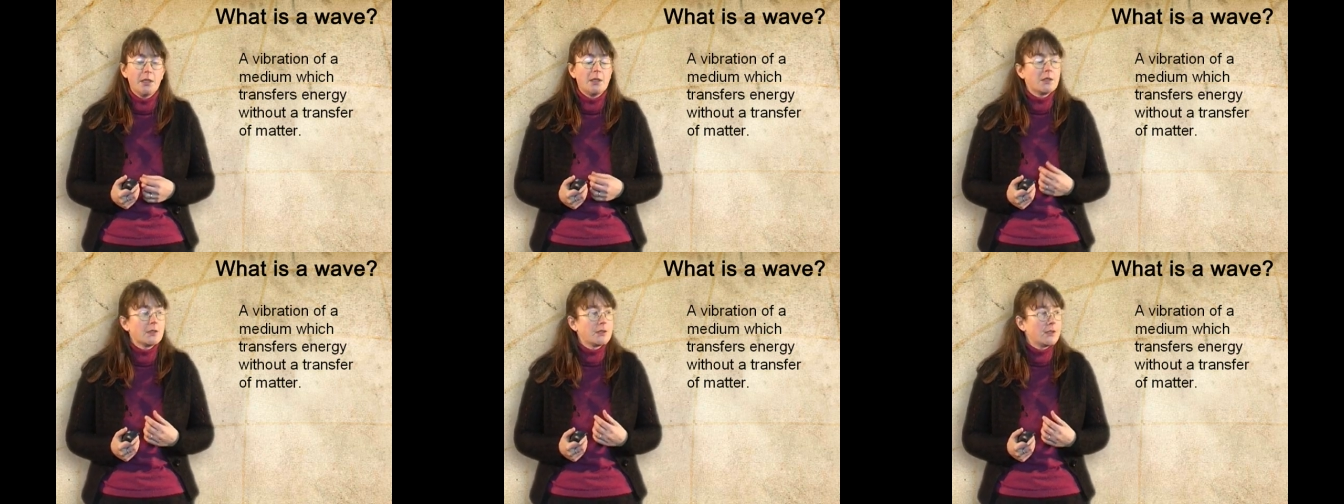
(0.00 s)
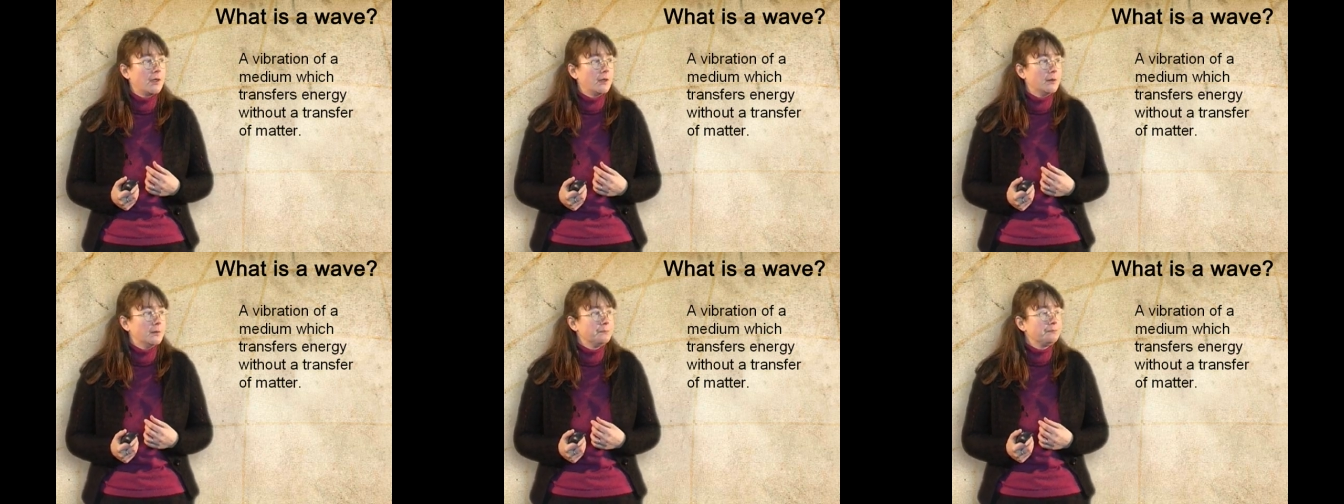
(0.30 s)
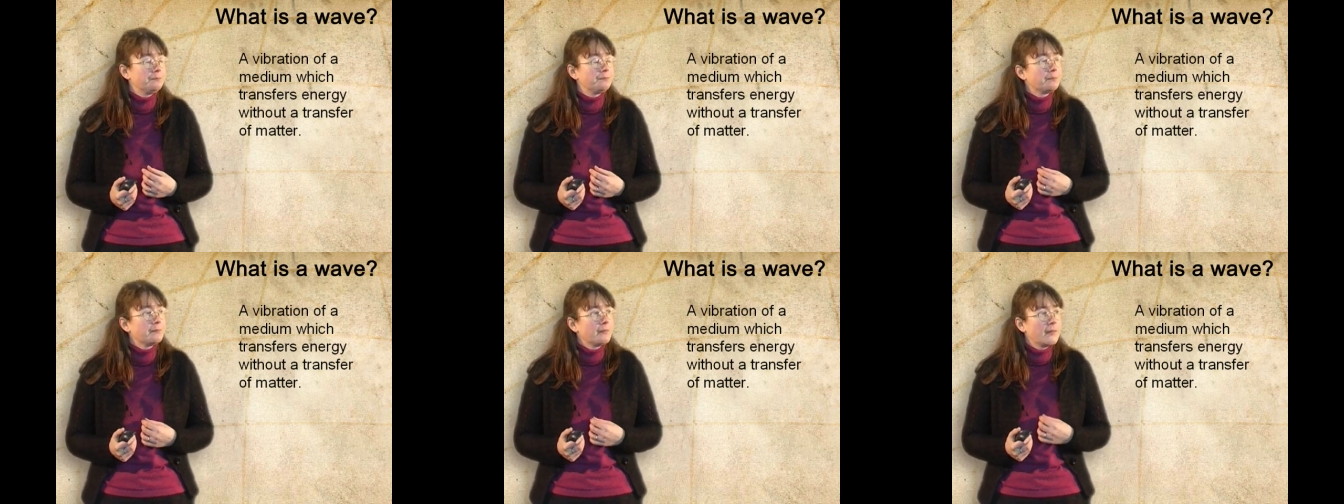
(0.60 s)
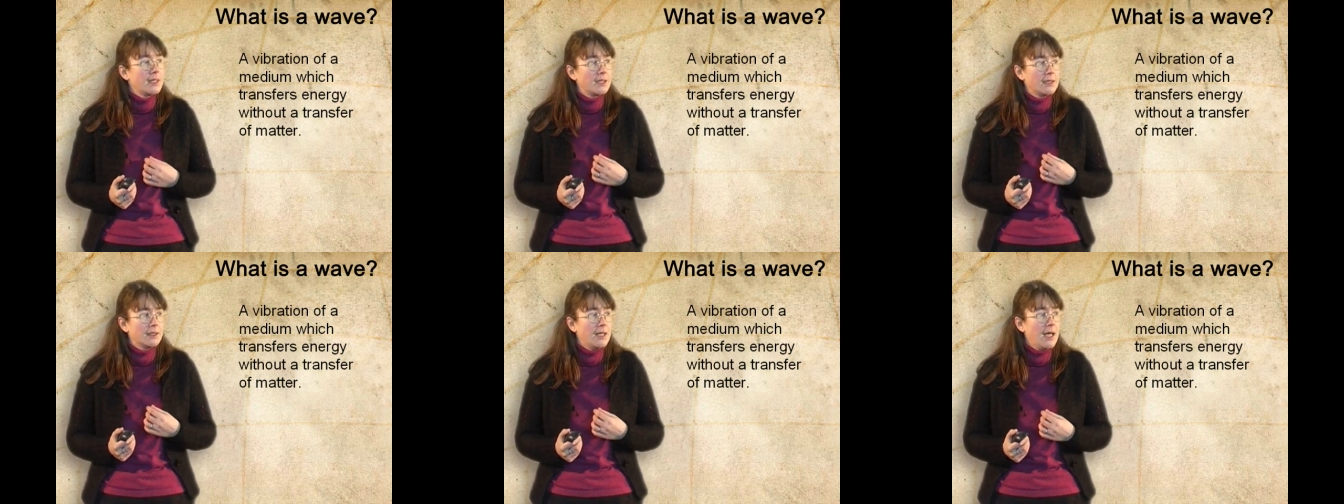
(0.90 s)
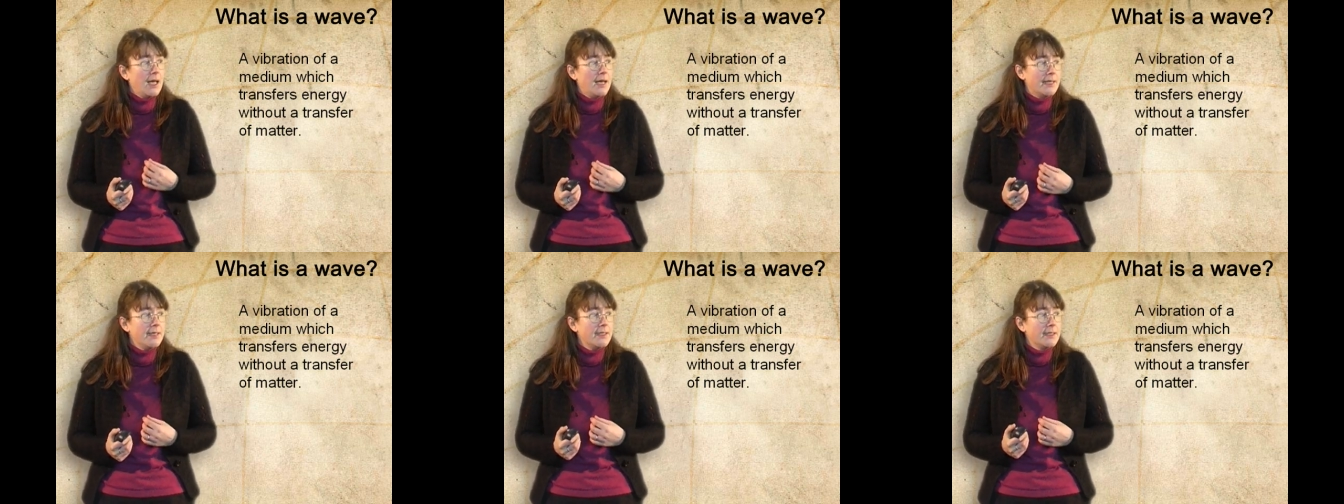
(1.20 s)
So,
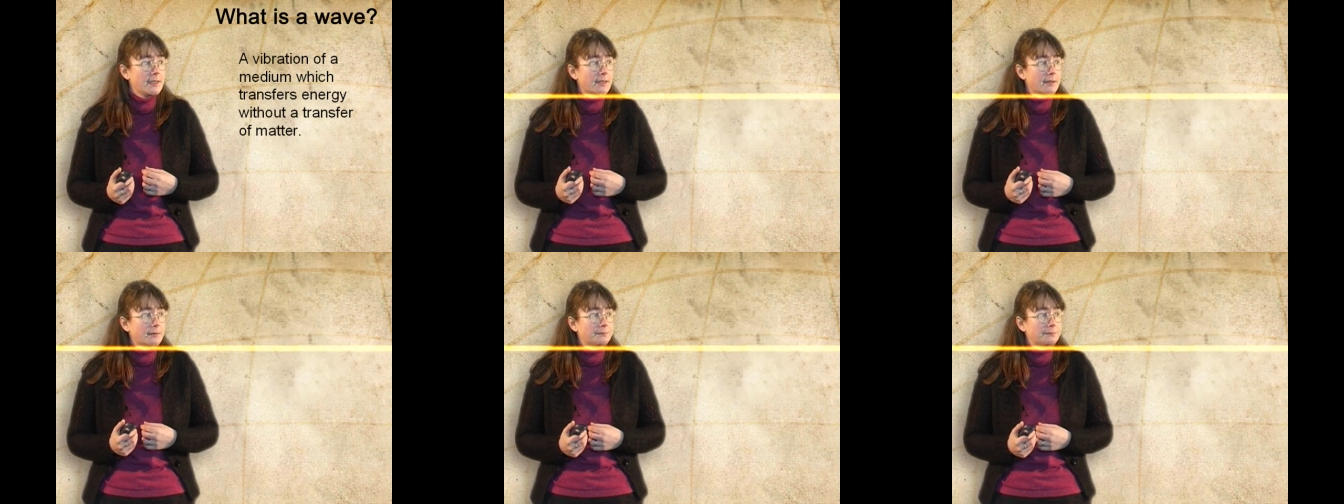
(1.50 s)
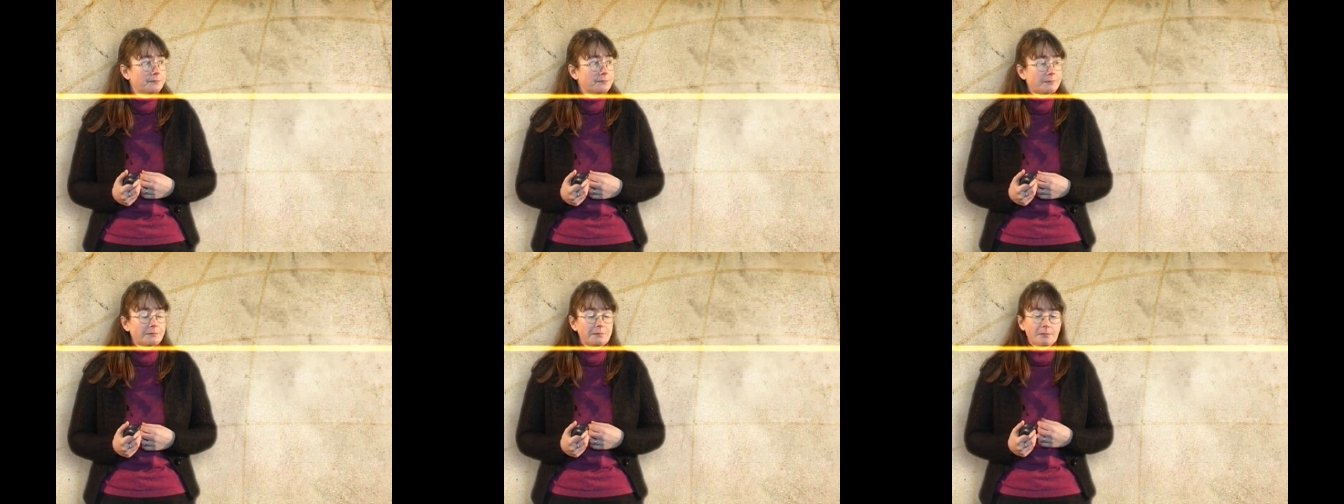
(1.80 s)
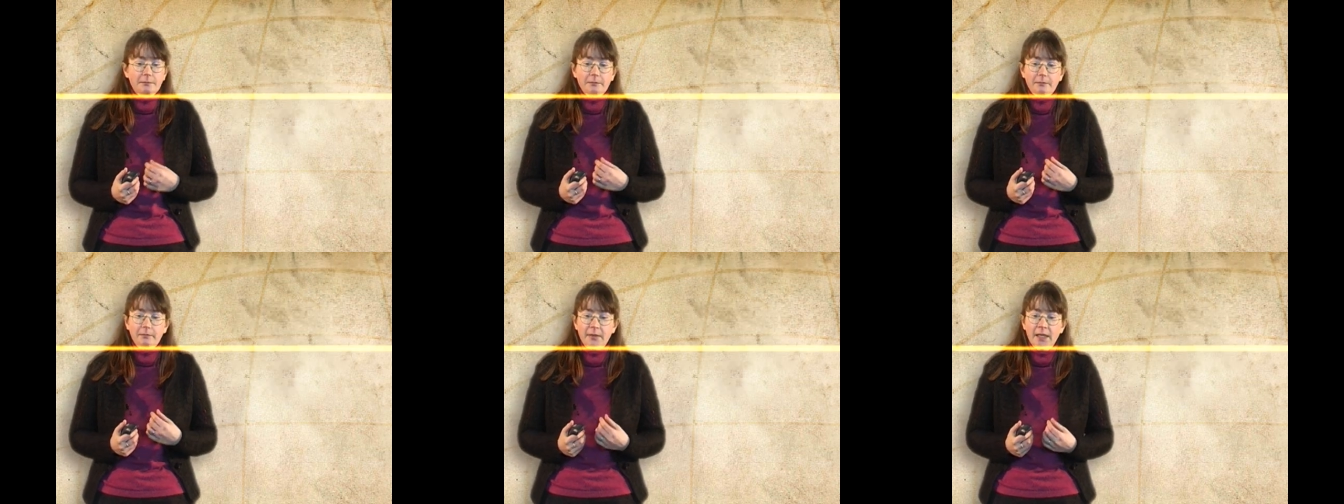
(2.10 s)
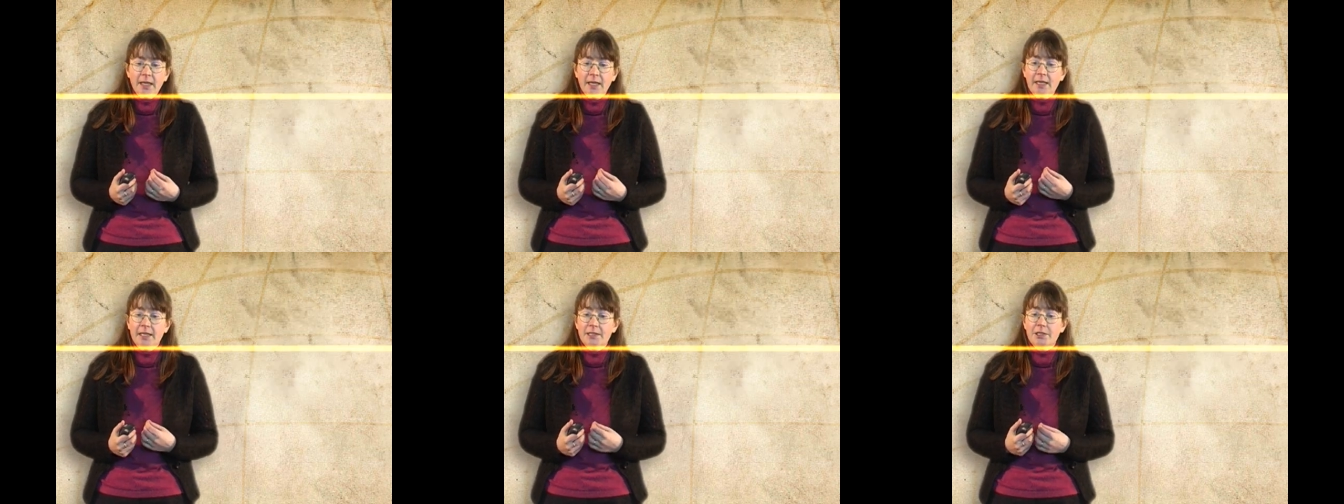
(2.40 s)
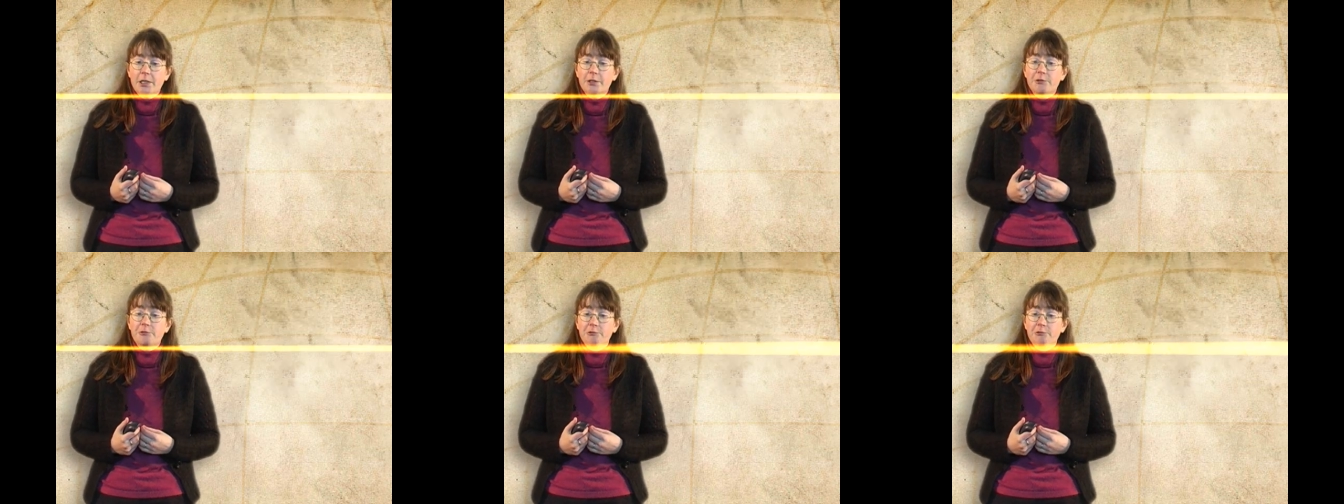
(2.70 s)
light is a